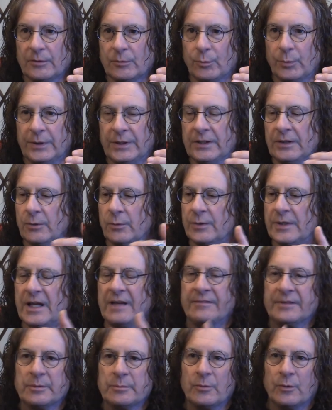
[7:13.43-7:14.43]
We don't
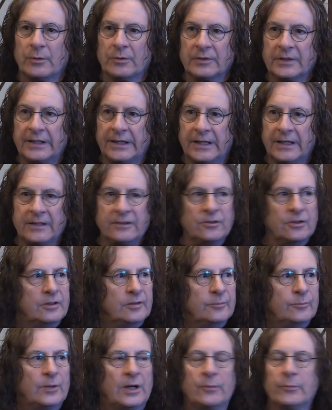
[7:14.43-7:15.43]
have any more land.
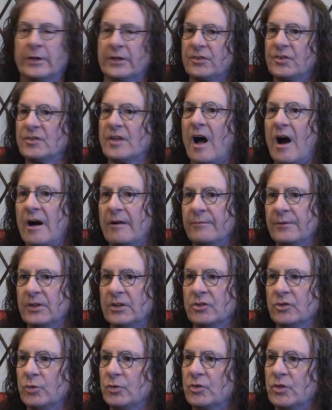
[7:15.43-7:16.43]
Um, uh, we're
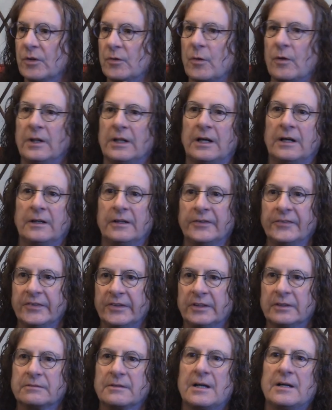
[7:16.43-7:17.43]
starving. You took all our
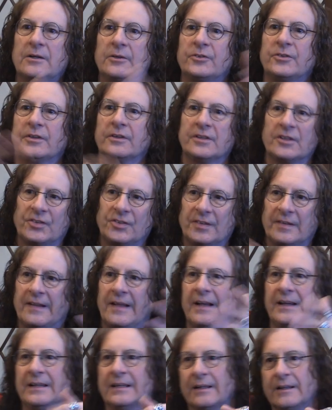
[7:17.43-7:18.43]
hunting grounds, You this and
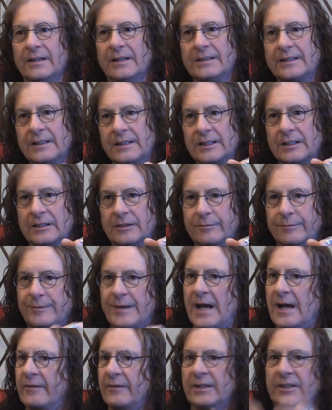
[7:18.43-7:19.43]
that and the other thing, and the
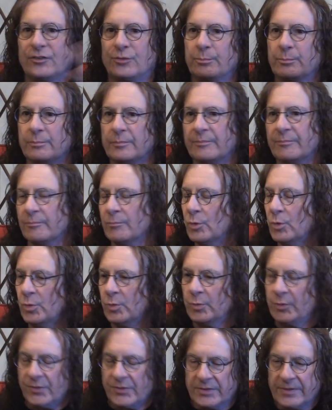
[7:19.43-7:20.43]
various
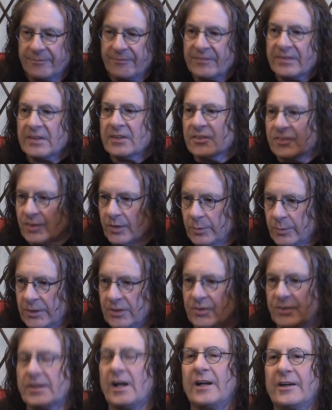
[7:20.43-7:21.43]
moved, And so
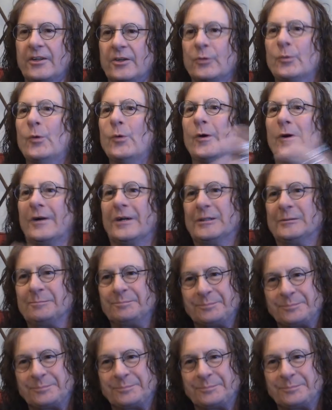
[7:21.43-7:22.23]
he started a war